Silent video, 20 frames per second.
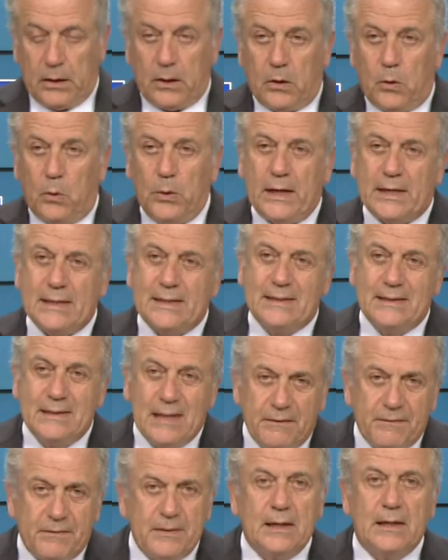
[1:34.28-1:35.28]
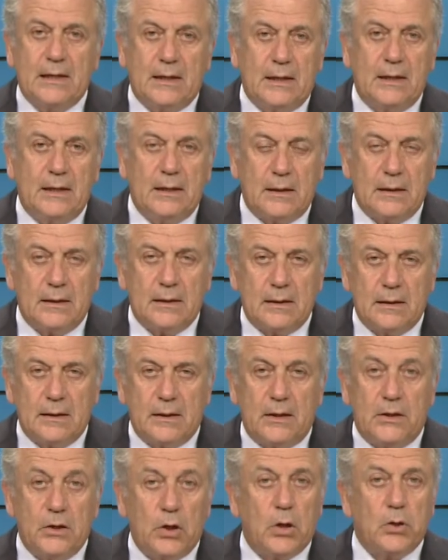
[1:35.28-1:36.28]
We are definitely
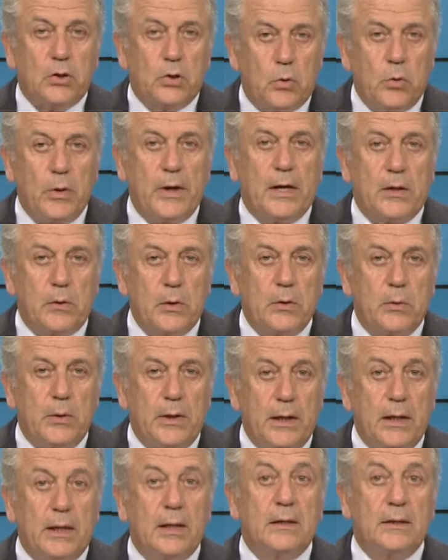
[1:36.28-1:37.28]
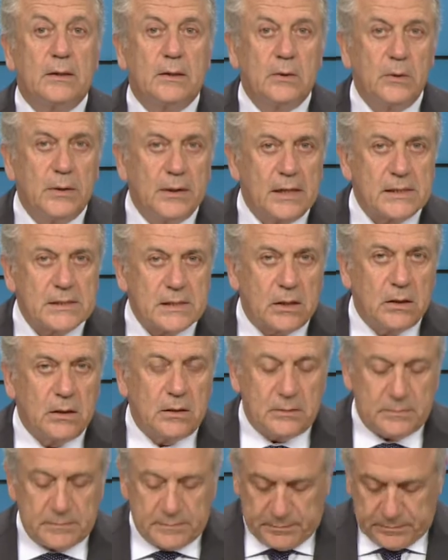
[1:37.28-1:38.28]
not where we were 2 years
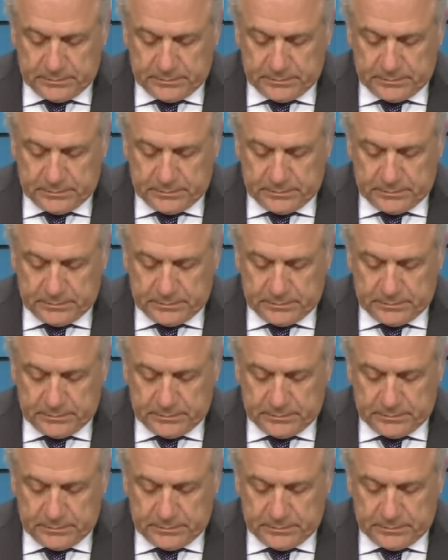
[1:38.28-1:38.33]
ago,